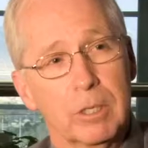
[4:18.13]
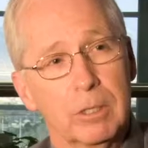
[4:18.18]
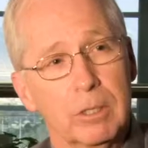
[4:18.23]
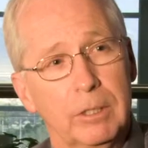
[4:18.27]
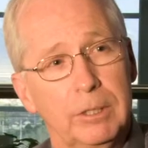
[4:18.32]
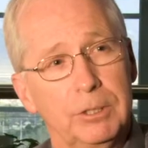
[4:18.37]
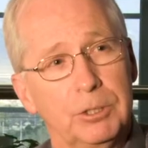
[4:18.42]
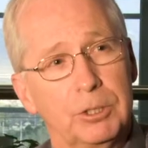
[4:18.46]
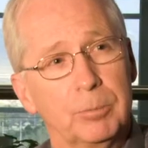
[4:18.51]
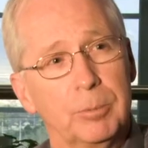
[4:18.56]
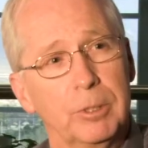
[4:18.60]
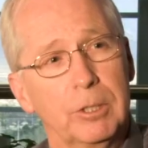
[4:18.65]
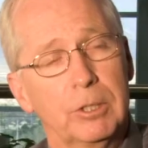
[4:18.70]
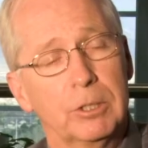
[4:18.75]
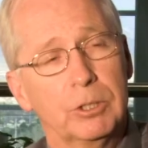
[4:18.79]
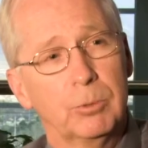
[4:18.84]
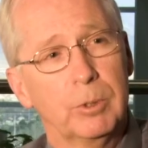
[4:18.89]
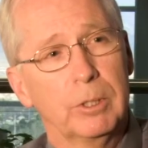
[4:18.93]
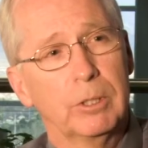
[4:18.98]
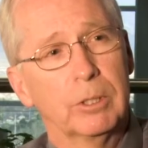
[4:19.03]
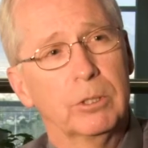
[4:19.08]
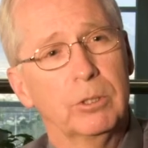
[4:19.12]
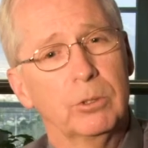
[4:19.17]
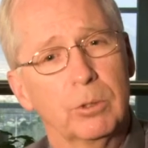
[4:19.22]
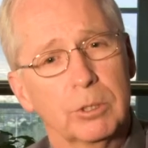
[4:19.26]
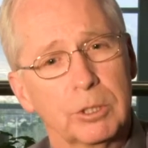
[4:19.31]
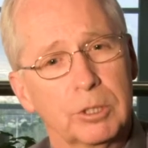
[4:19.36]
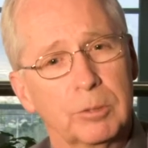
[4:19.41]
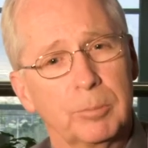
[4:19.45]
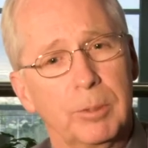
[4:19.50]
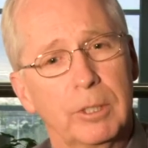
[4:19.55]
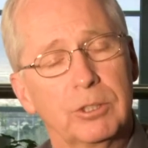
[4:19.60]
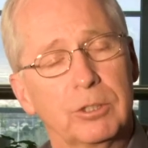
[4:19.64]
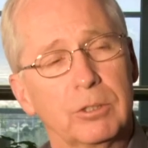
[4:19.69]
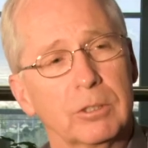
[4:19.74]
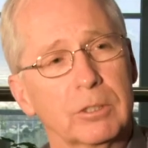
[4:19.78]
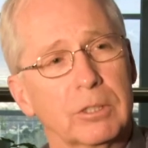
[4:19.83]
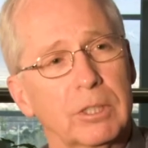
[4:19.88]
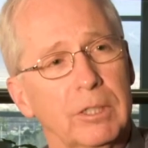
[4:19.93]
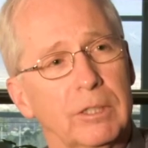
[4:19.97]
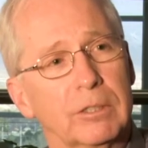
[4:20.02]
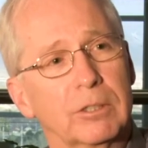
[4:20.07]
a leisure because we can do a special
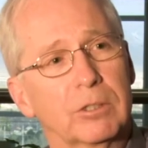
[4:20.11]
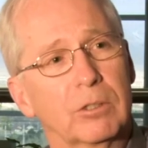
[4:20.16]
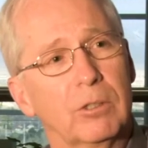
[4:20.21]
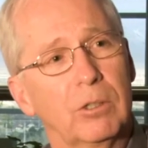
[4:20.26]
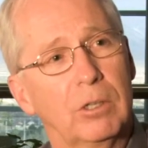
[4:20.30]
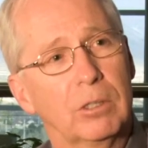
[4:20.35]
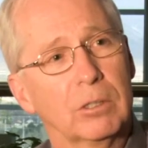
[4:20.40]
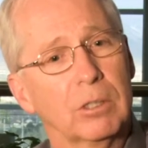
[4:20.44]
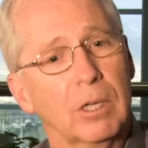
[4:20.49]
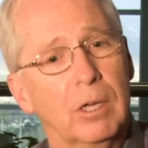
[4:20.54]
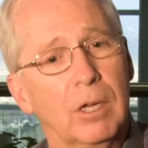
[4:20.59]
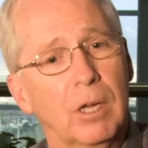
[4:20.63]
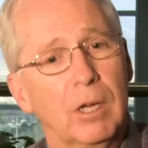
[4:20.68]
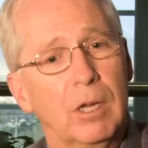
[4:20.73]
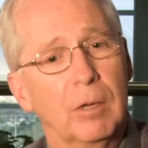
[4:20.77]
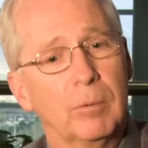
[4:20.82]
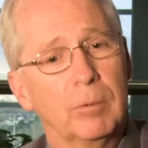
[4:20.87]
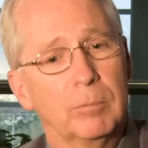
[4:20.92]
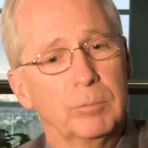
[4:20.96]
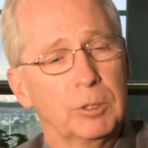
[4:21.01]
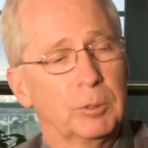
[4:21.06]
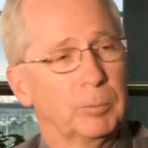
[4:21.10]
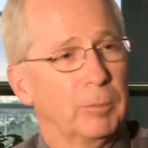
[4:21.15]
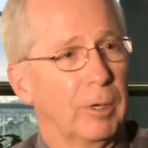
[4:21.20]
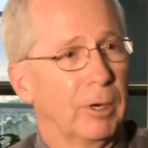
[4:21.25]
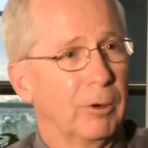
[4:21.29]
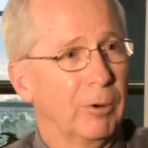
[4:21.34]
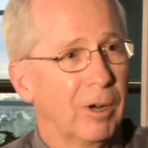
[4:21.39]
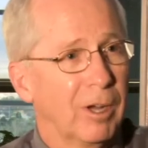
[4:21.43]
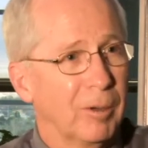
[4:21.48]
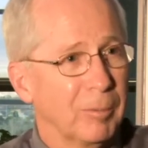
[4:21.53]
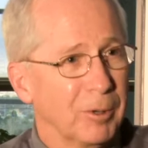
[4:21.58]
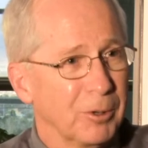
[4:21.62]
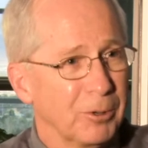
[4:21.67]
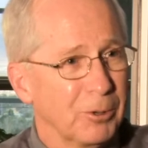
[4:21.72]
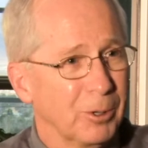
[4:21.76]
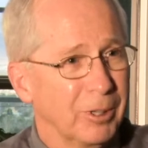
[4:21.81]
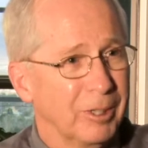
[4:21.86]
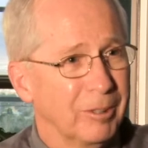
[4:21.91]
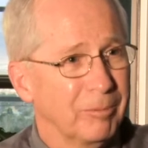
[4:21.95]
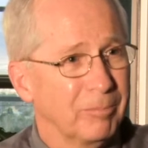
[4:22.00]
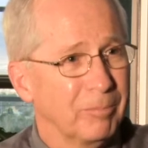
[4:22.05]
test called
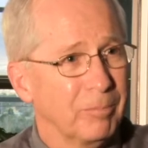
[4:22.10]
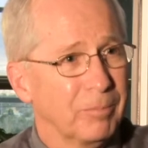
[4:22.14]
spirometry.